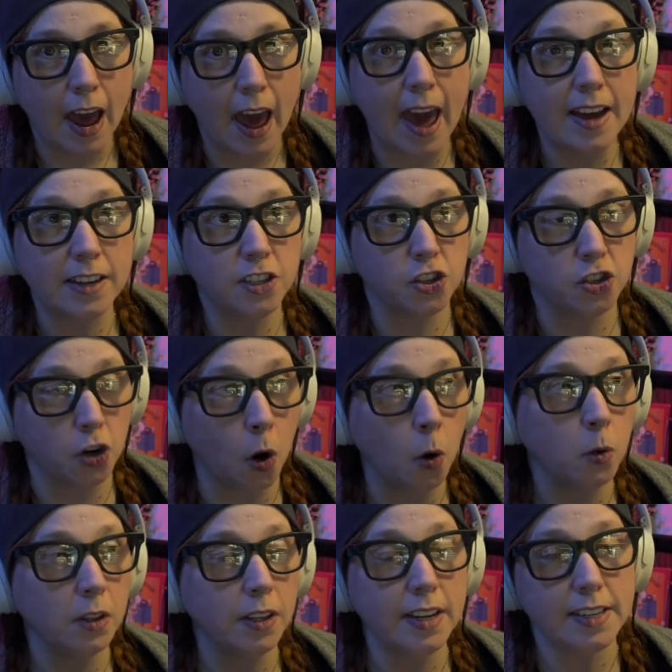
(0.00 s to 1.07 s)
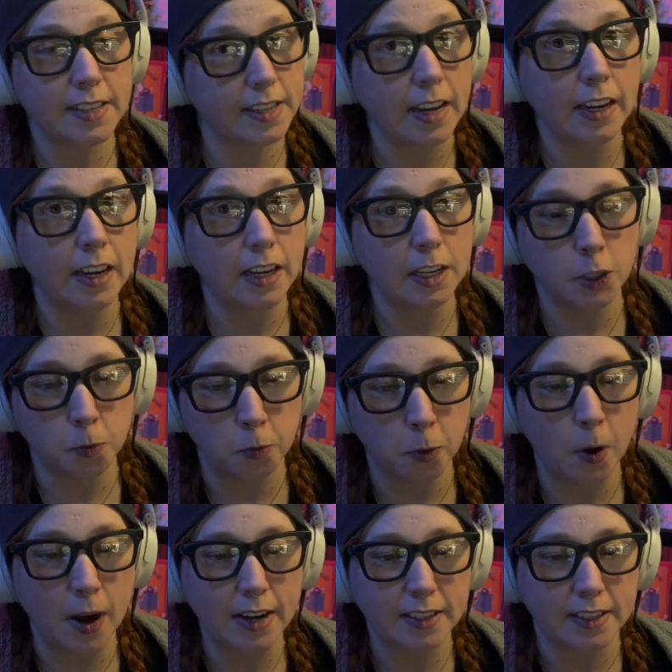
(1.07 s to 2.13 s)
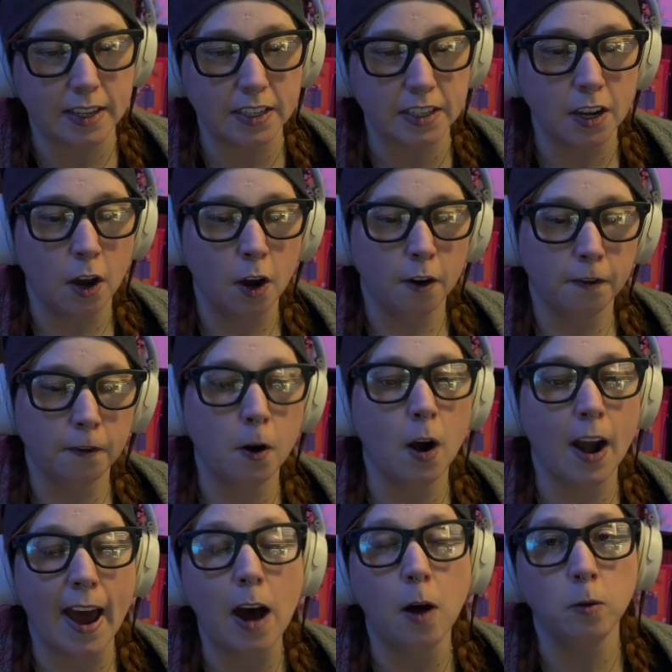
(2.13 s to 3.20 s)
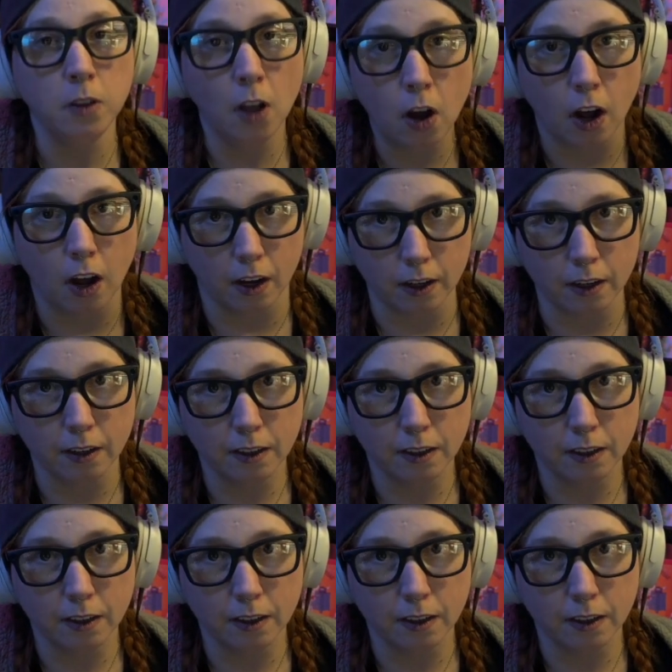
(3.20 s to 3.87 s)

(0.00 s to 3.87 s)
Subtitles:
And totally singing its praises for how long?